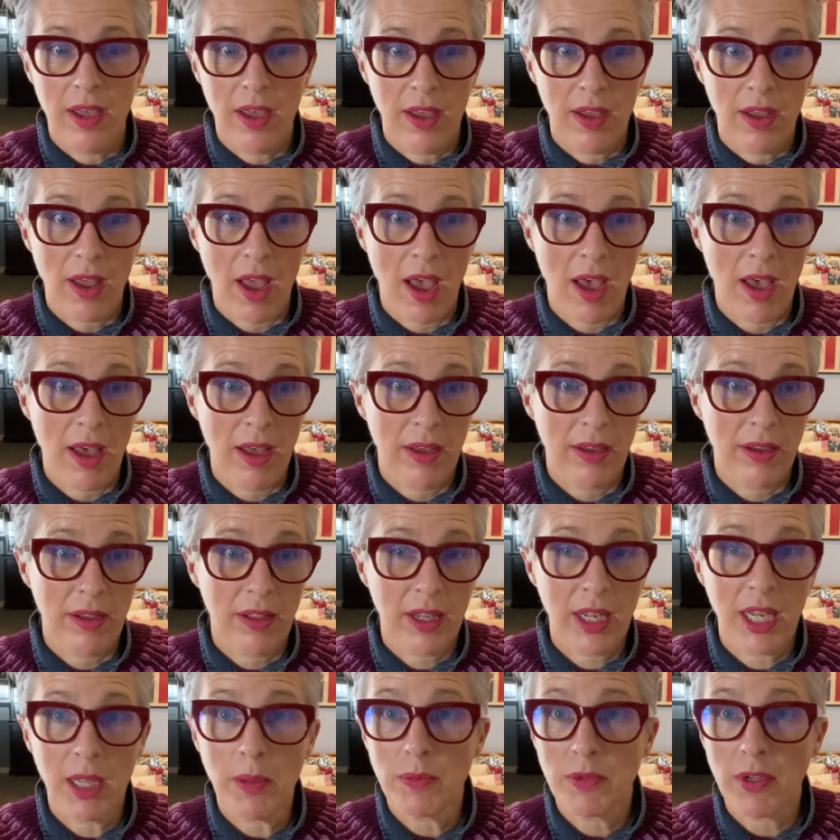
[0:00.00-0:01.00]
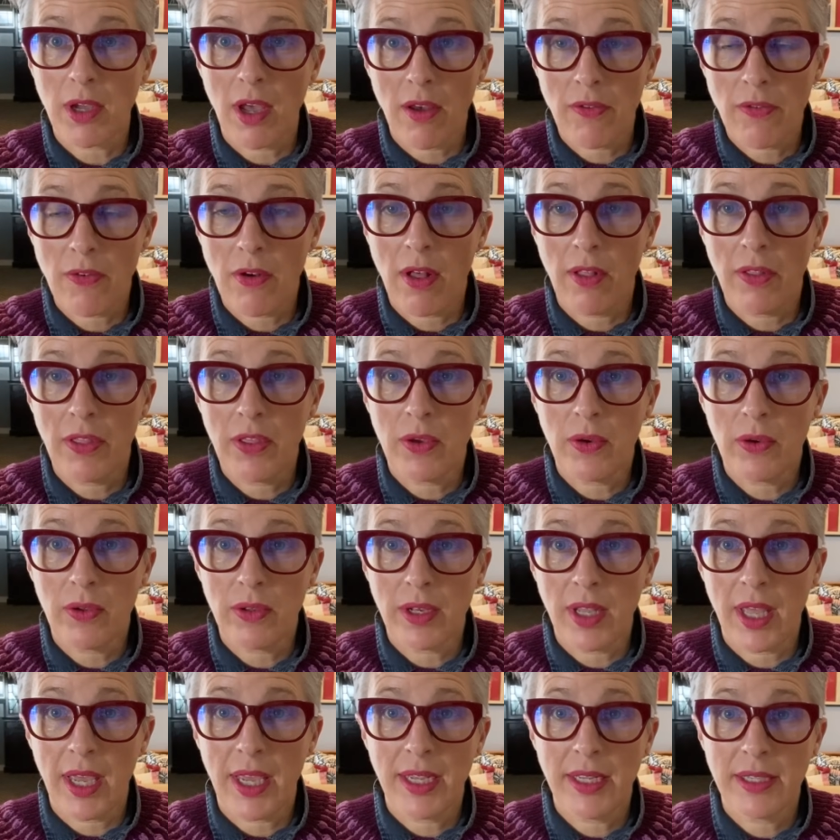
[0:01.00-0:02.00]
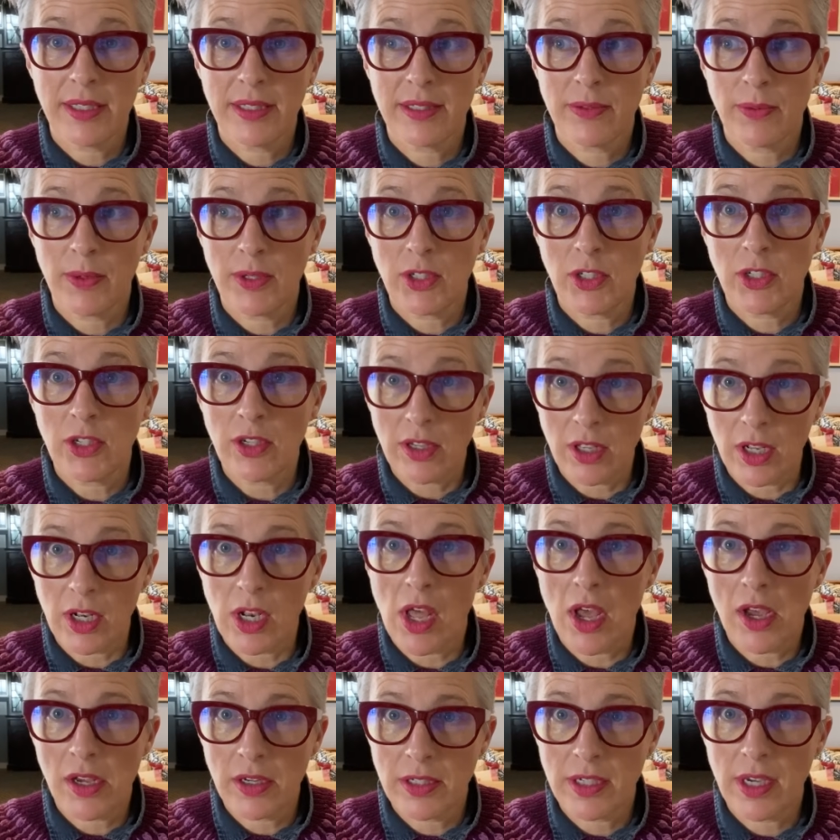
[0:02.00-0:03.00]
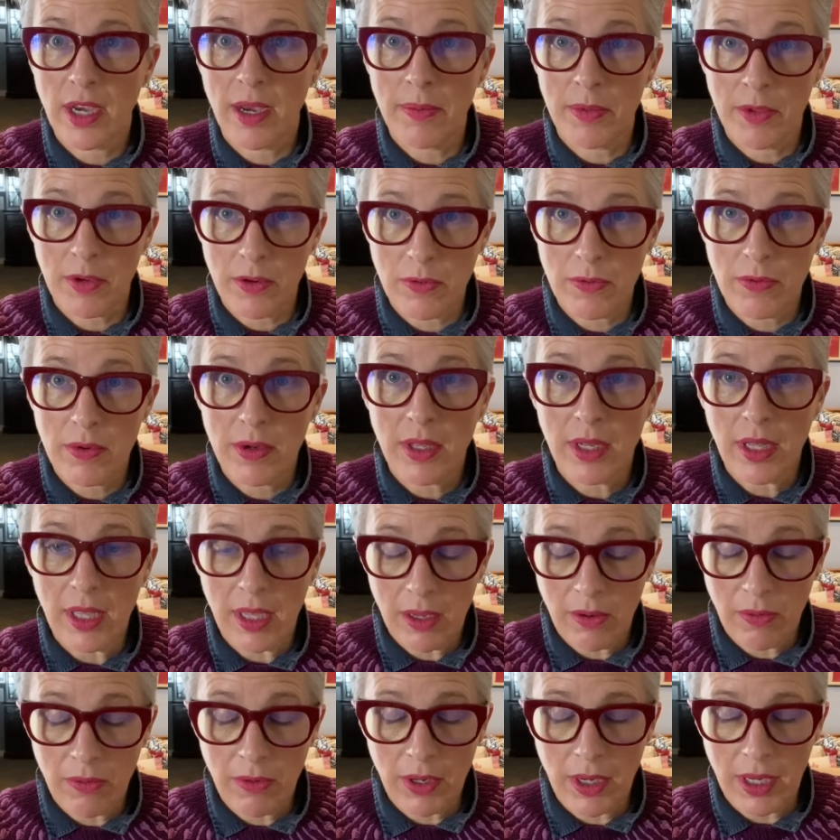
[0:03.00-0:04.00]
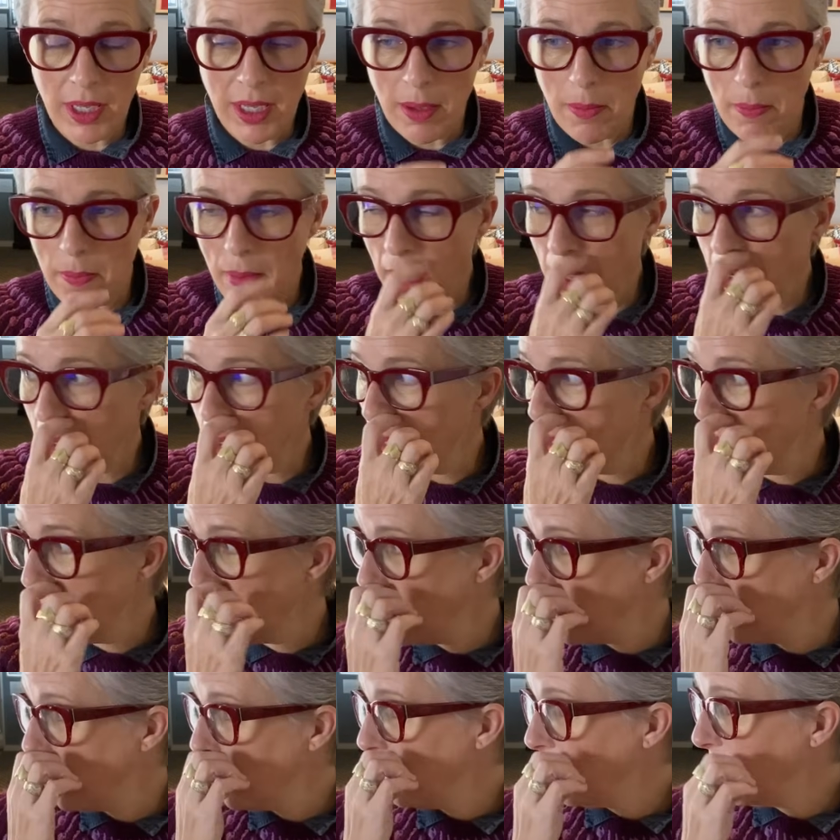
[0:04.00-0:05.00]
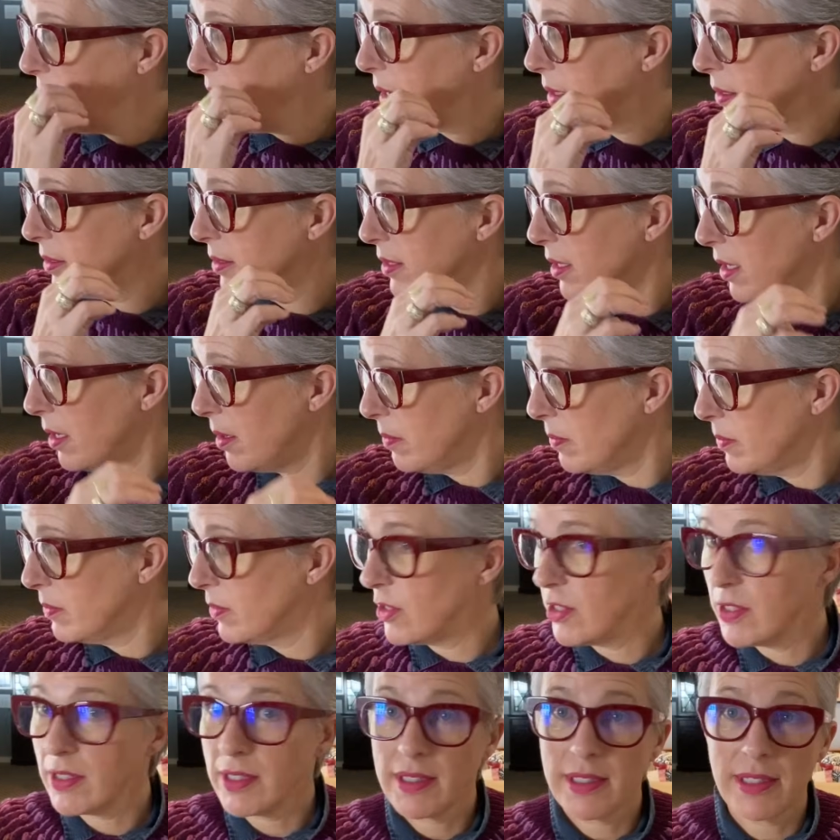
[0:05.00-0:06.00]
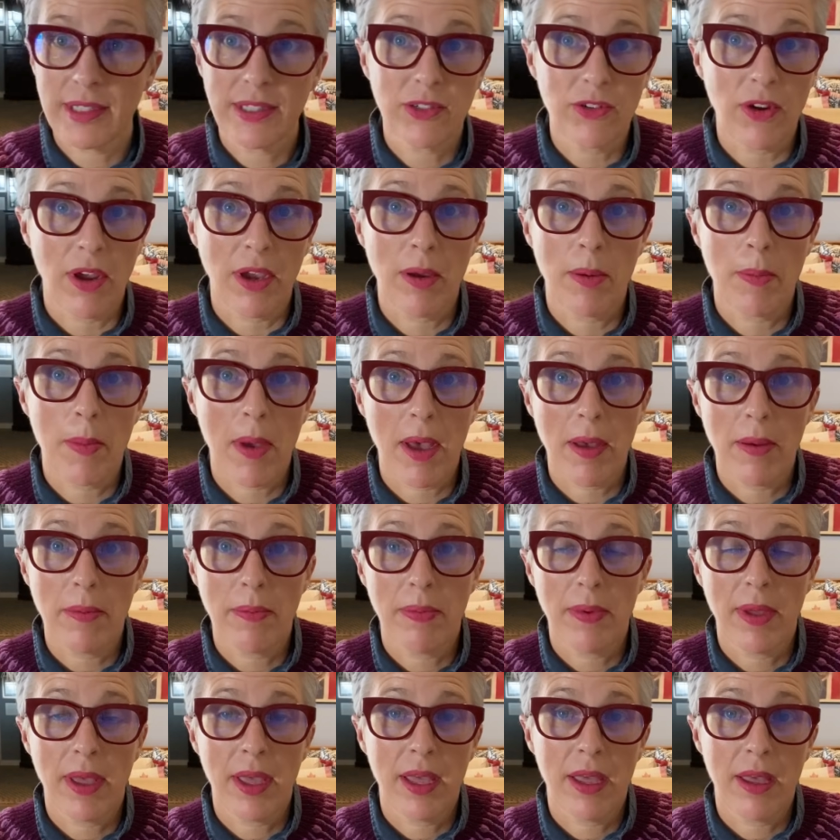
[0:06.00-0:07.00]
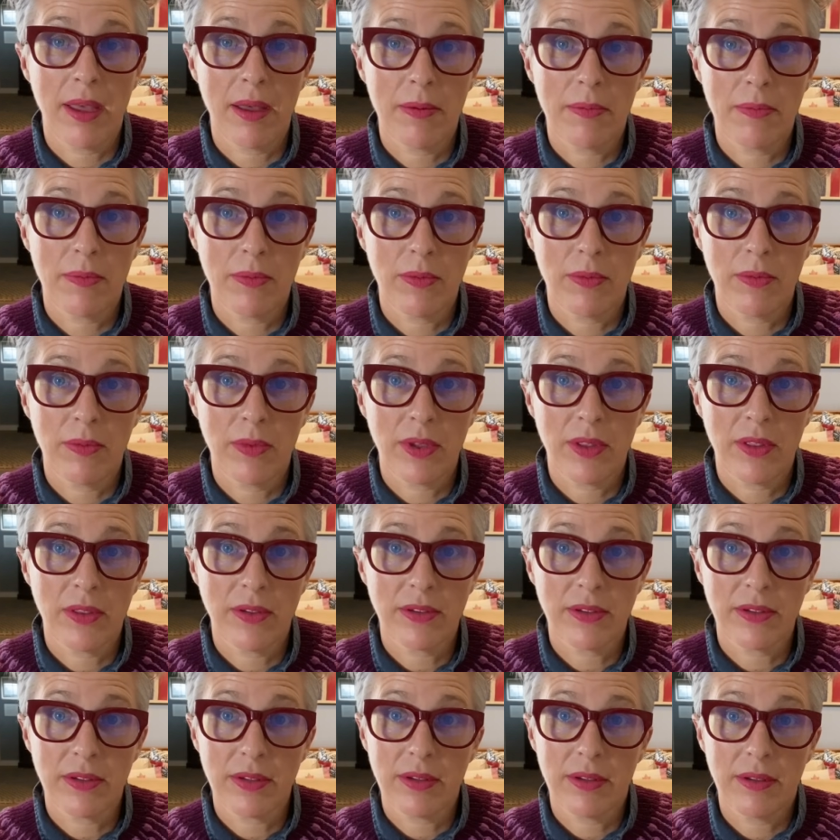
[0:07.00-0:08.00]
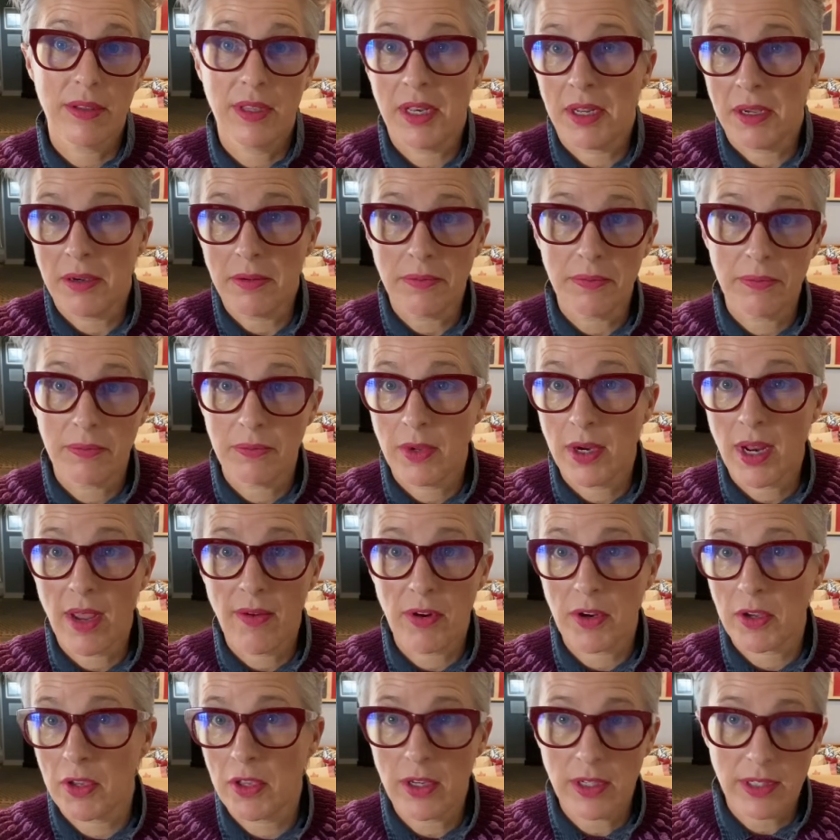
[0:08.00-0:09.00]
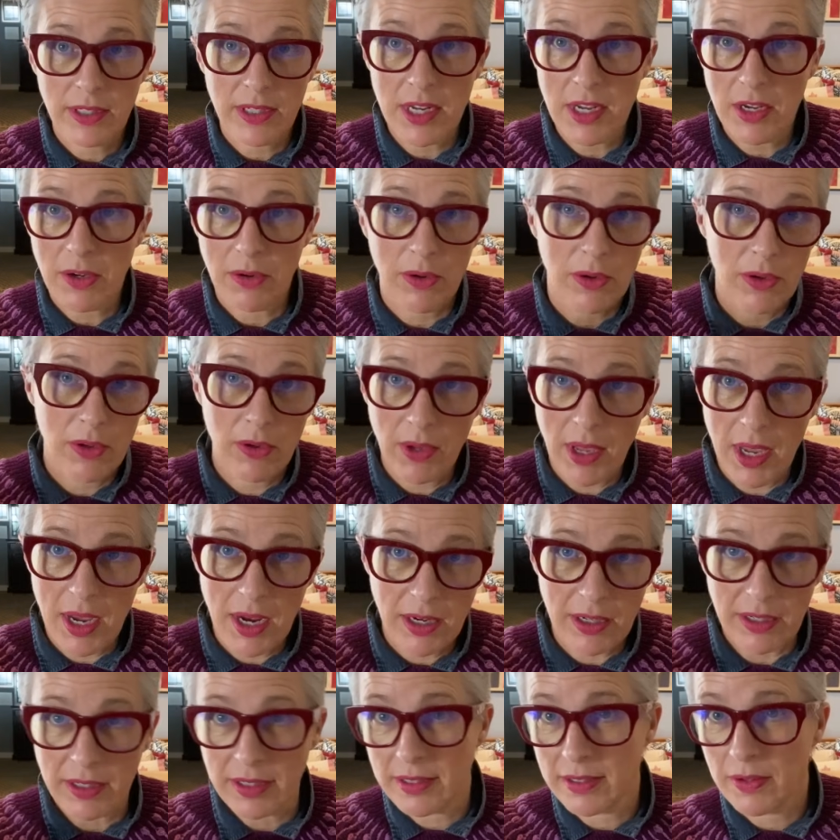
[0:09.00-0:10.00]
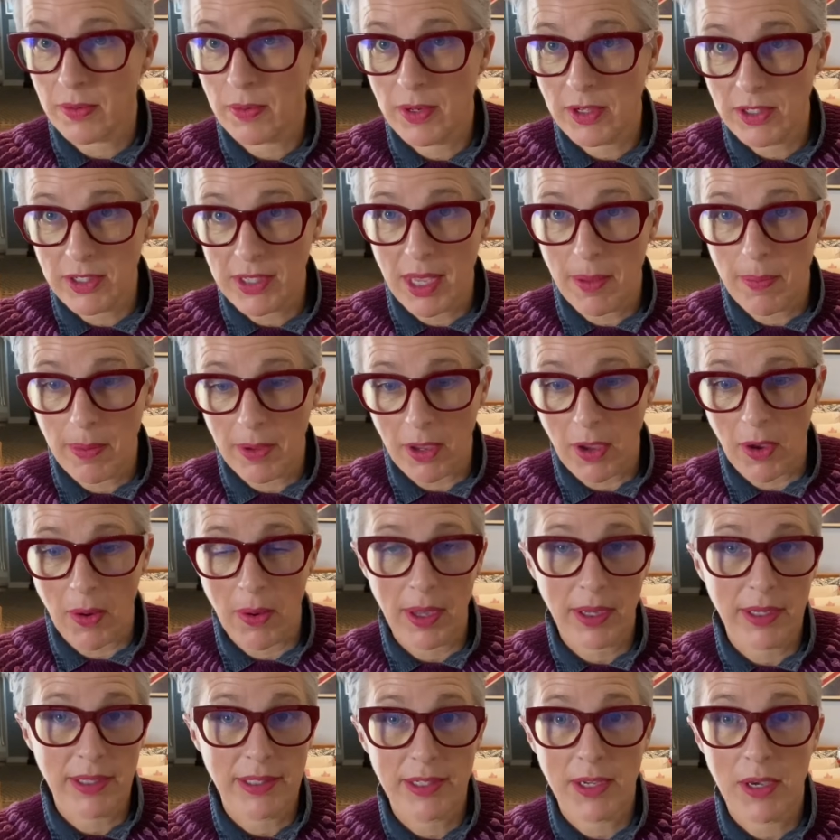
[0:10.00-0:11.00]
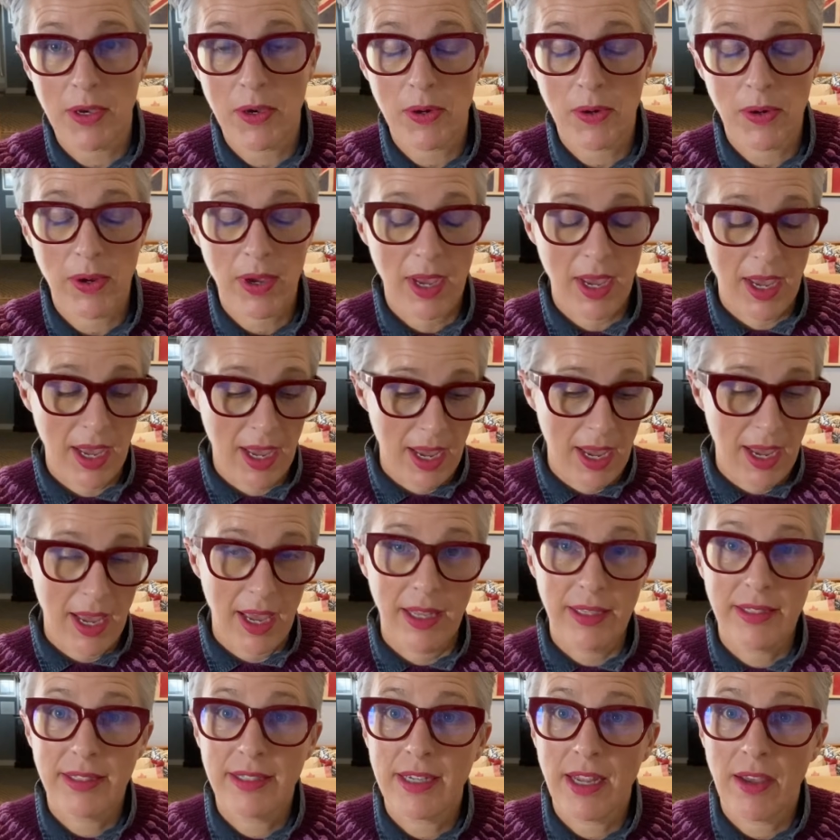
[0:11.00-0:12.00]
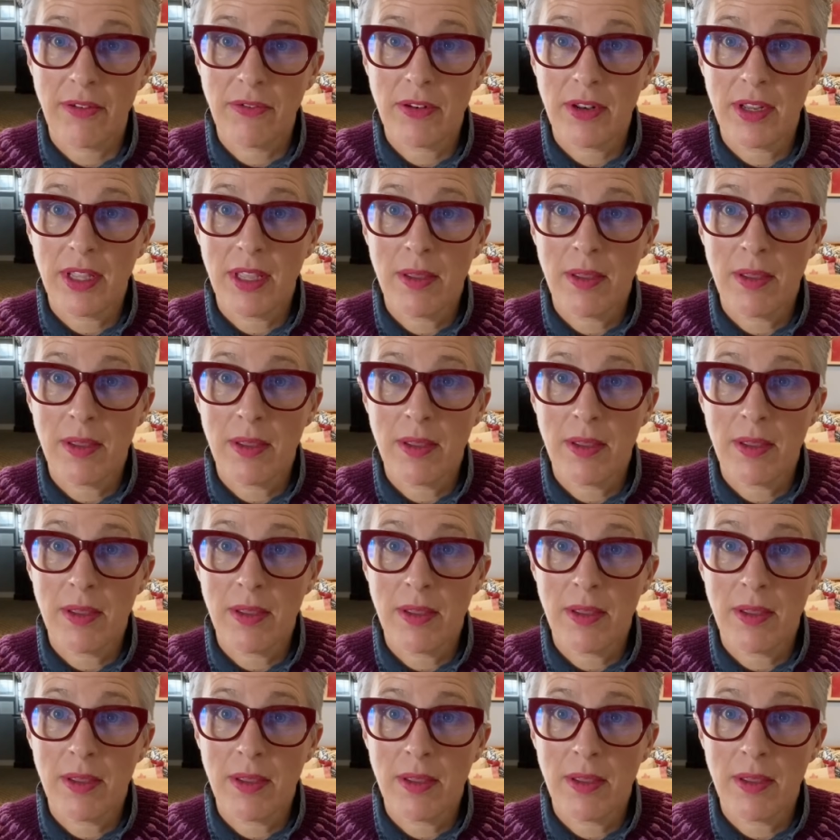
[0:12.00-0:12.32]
I clipped off all the old lights, which took a long time. They're really, really embedded in there, and just strung them up with, whatever, good as new. Who cares? We just keep it going. So it's definitely